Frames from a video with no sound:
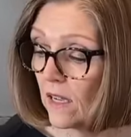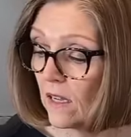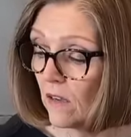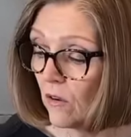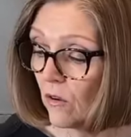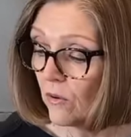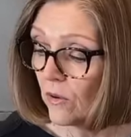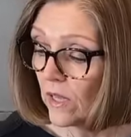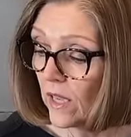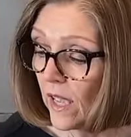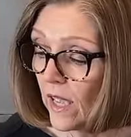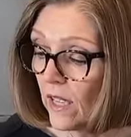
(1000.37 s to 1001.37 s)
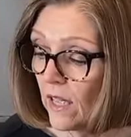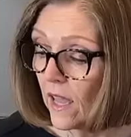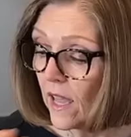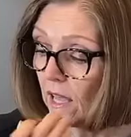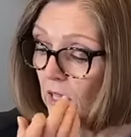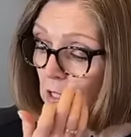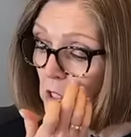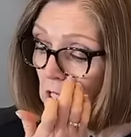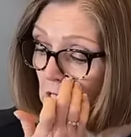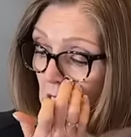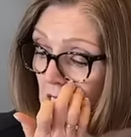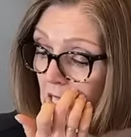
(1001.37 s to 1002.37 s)
Okay.
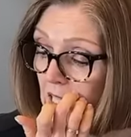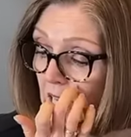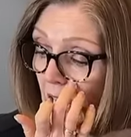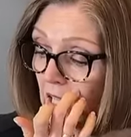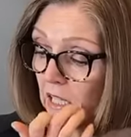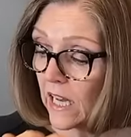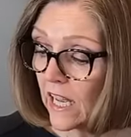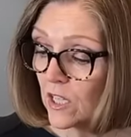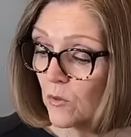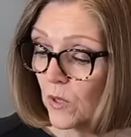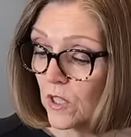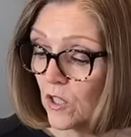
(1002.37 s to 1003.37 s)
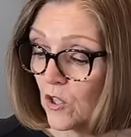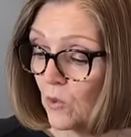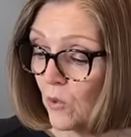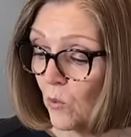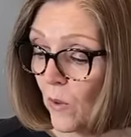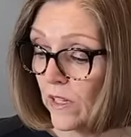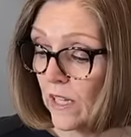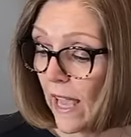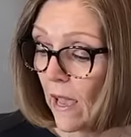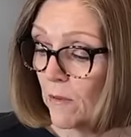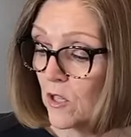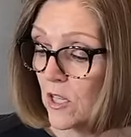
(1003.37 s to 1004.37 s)
Gina says, Ellen asked what to do with red
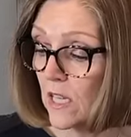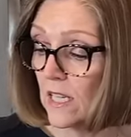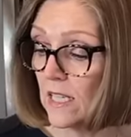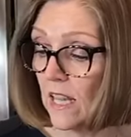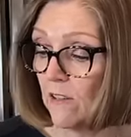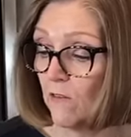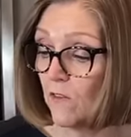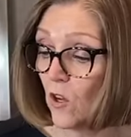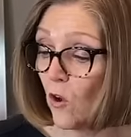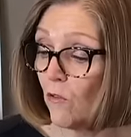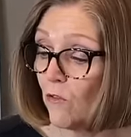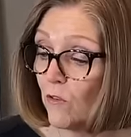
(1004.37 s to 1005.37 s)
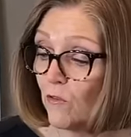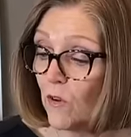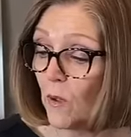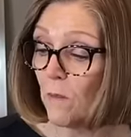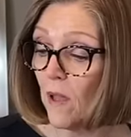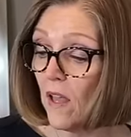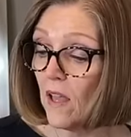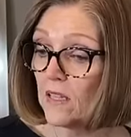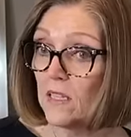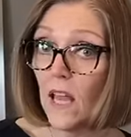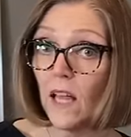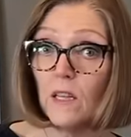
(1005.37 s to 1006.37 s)
cabbage that is left over from
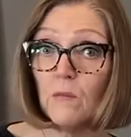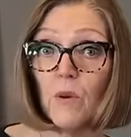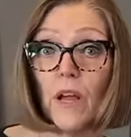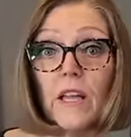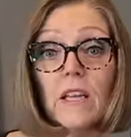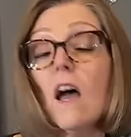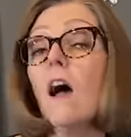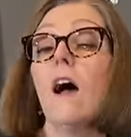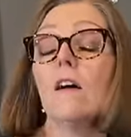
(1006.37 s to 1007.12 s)
salad prep.